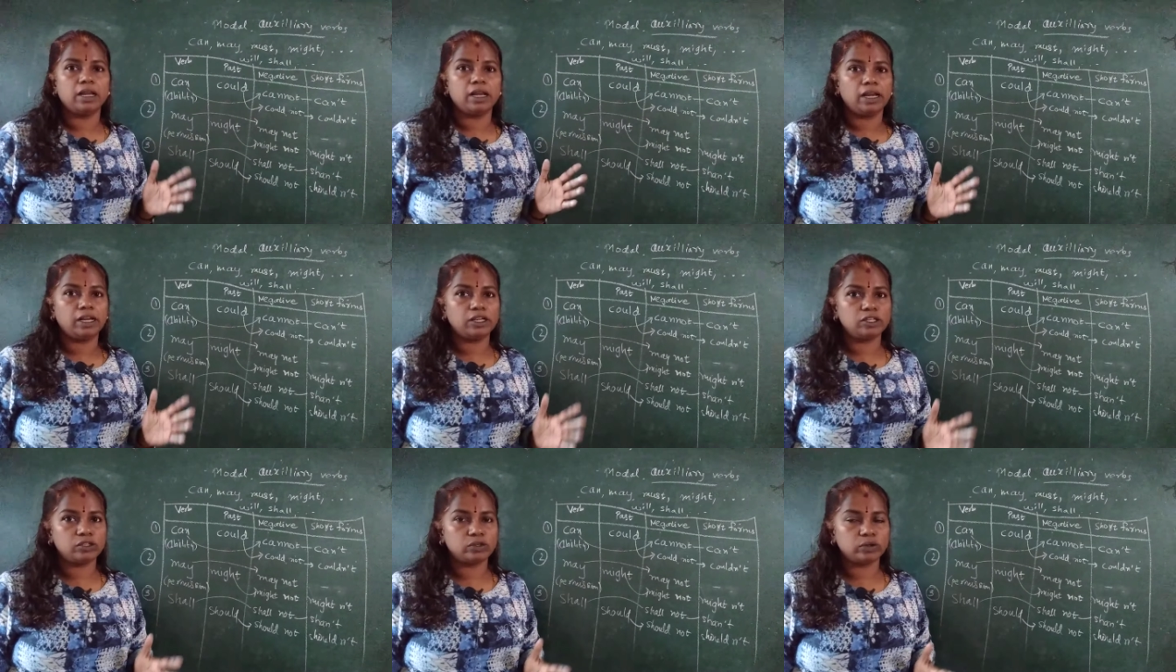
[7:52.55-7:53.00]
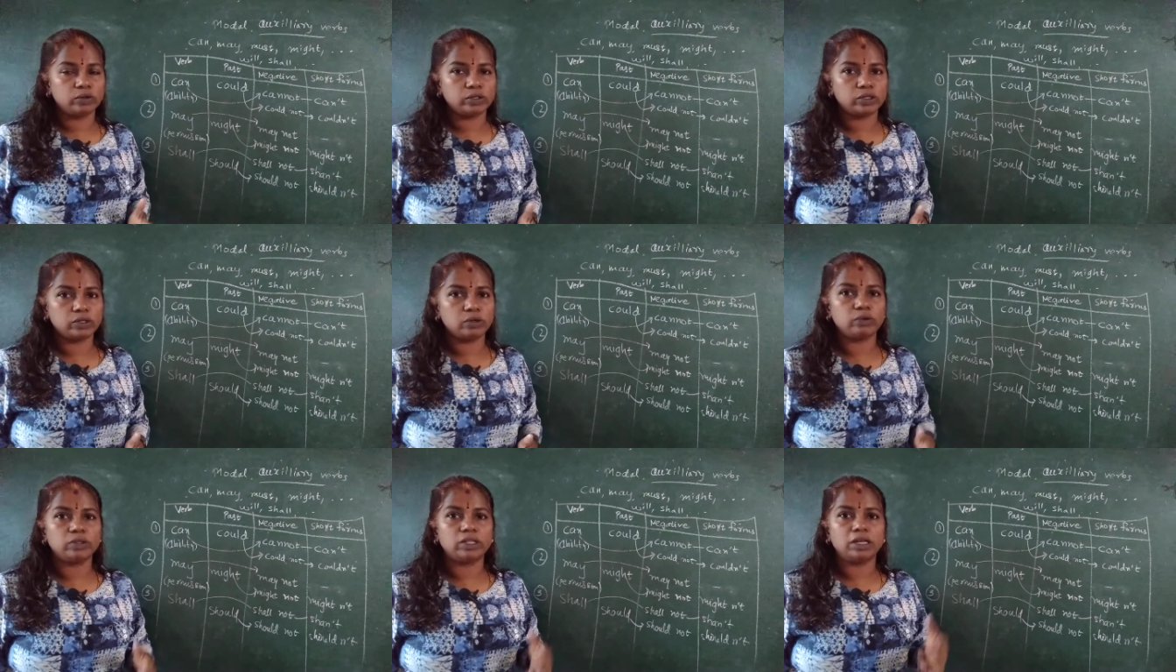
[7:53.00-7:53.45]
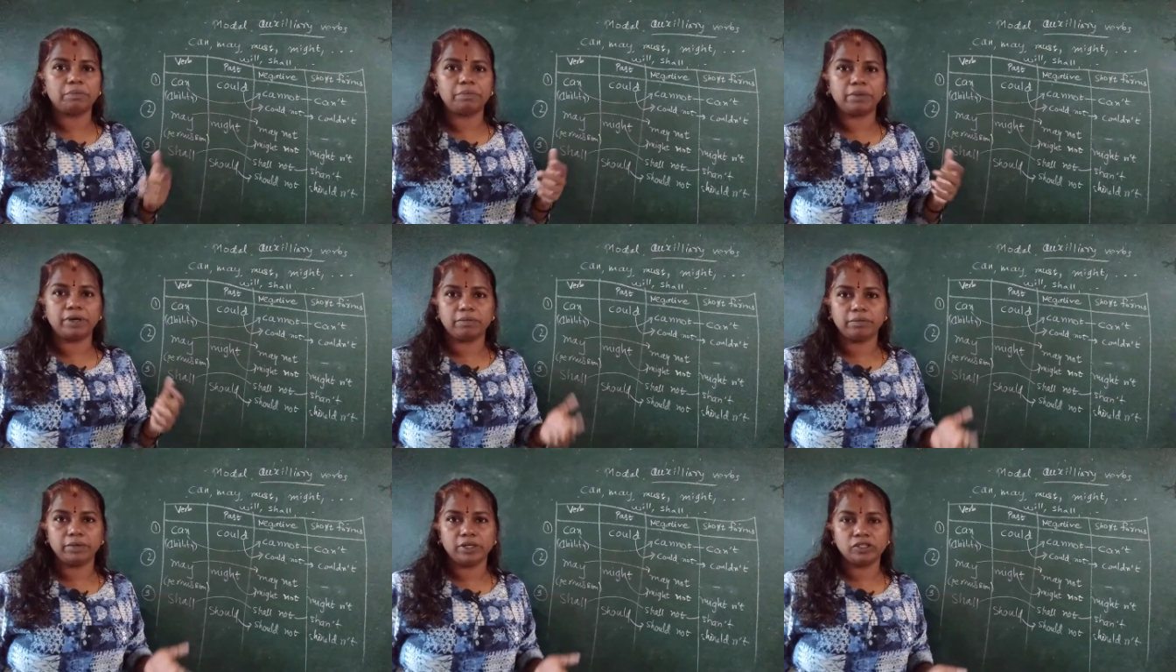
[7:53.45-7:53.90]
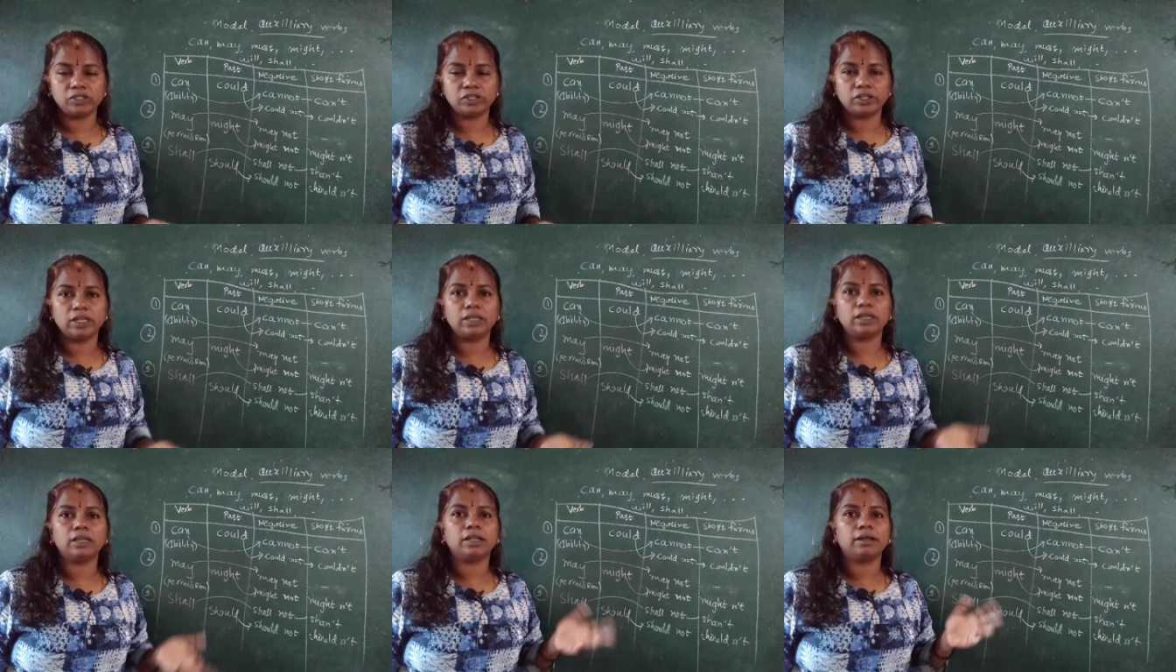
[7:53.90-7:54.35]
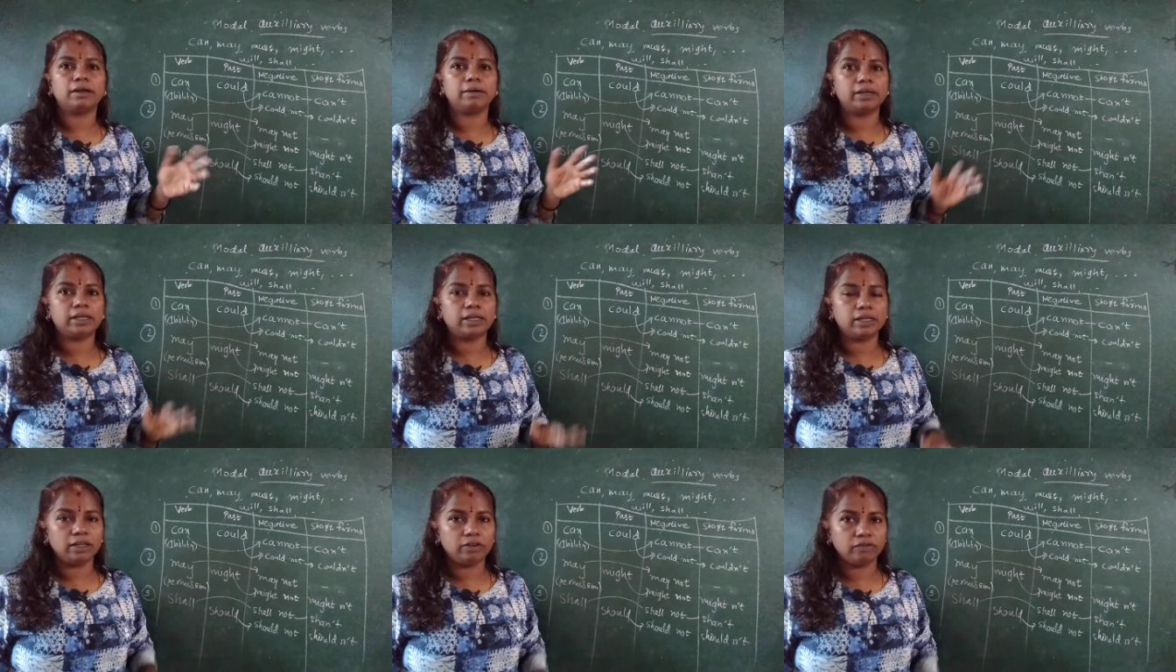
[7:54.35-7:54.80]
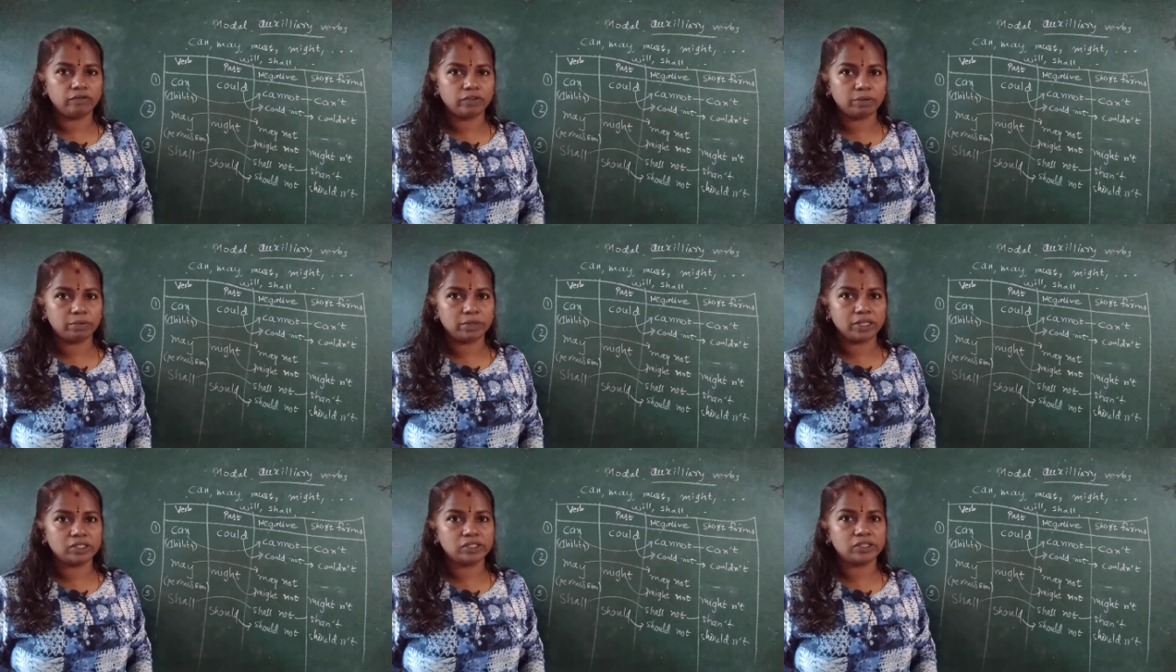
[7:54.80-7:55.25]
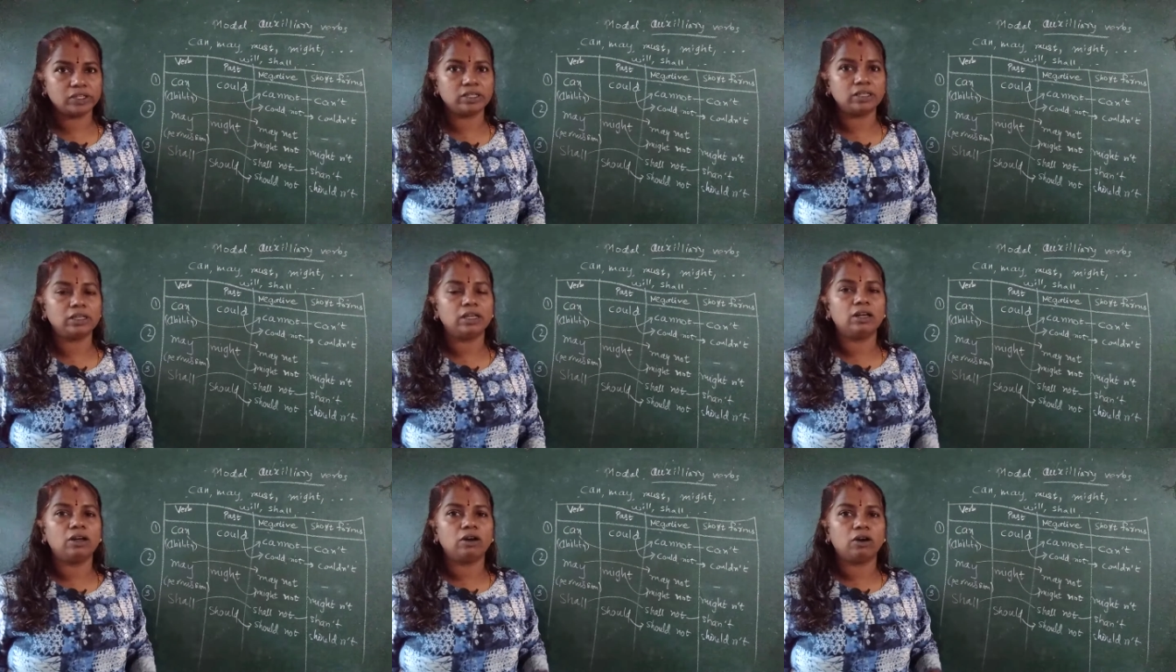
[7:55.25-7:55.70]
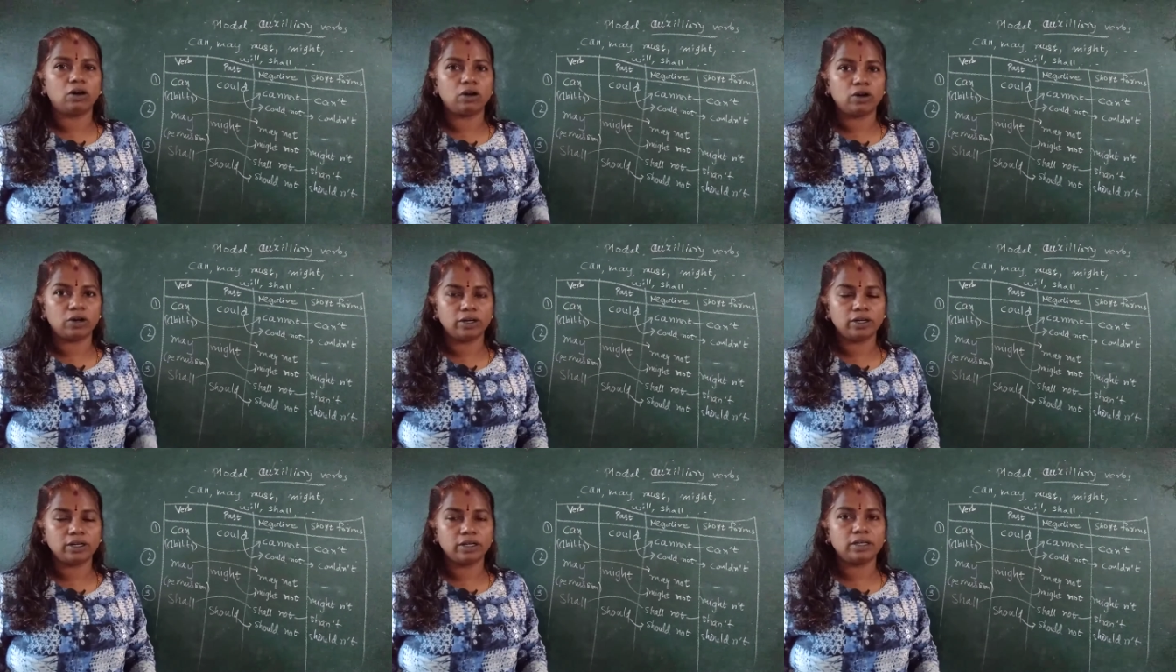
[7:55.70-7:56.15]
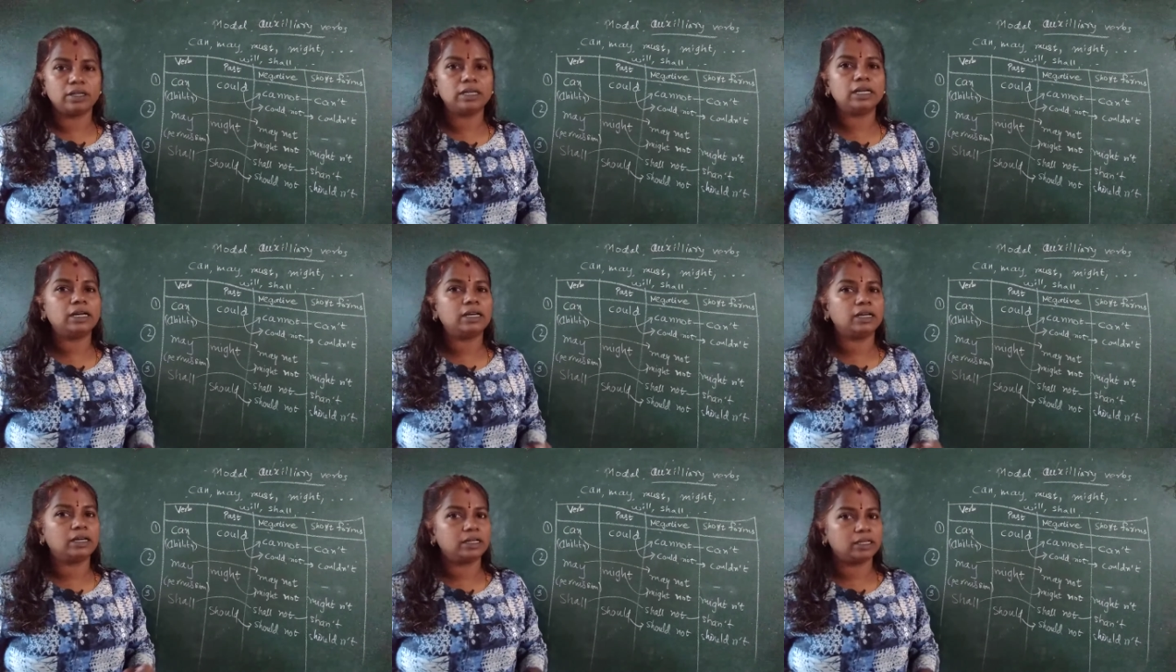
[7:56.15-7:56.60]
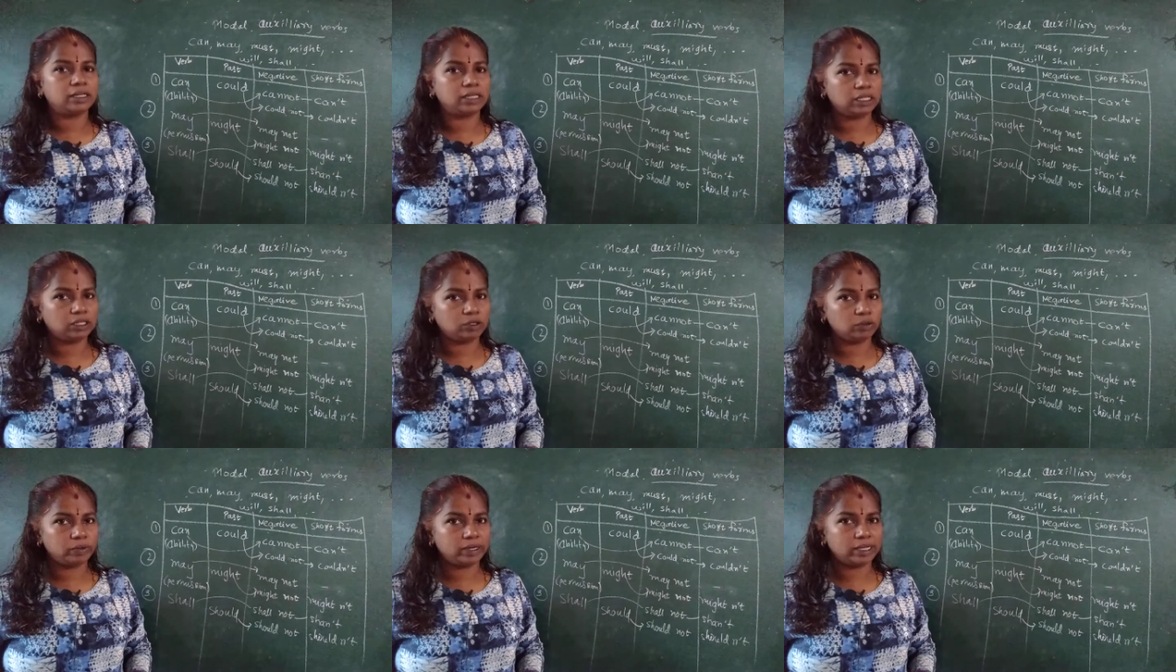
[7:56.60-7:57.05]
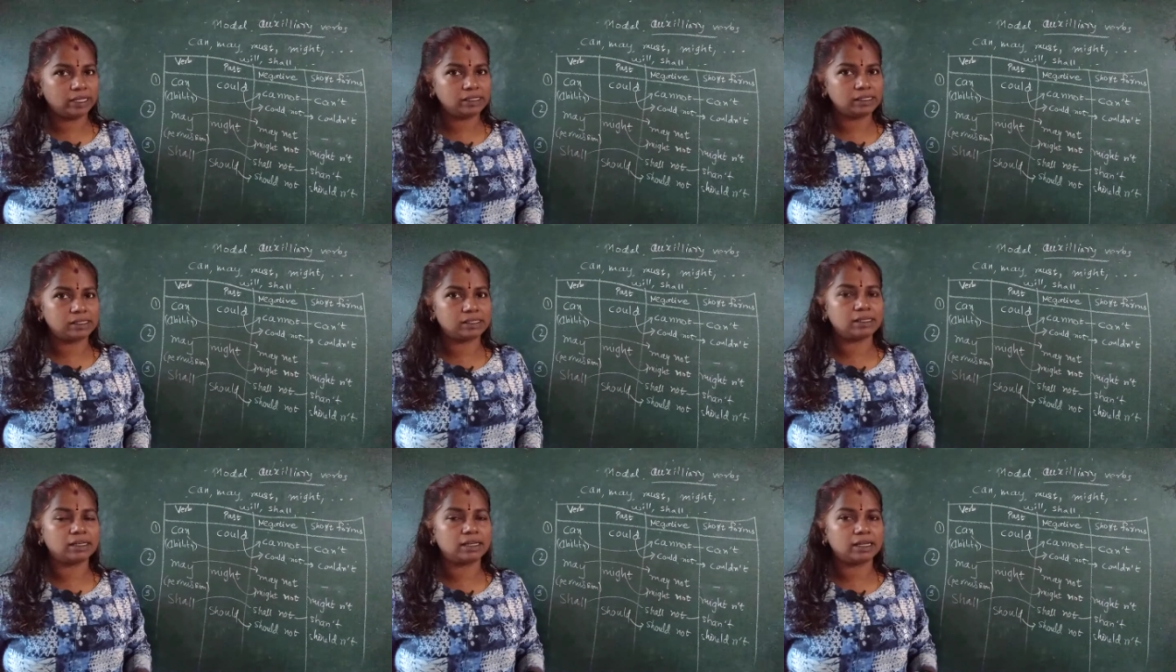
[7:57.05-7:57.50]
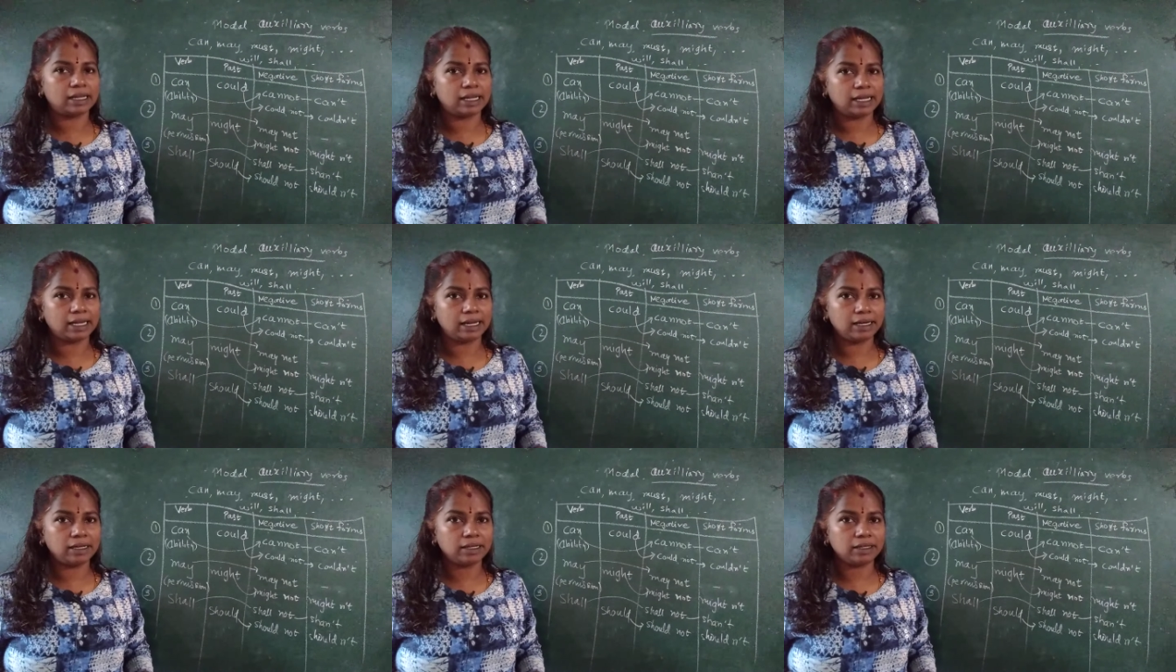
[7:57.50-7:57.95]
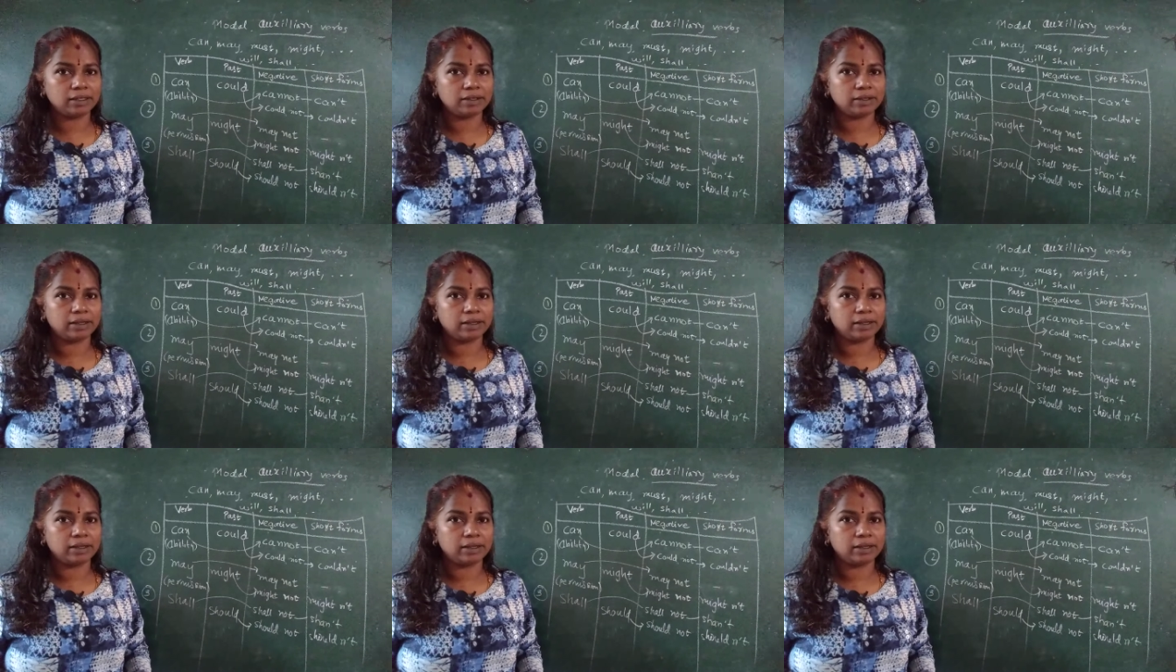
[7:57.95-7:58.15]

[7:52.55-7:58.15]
It shows you the permission, information, order, request and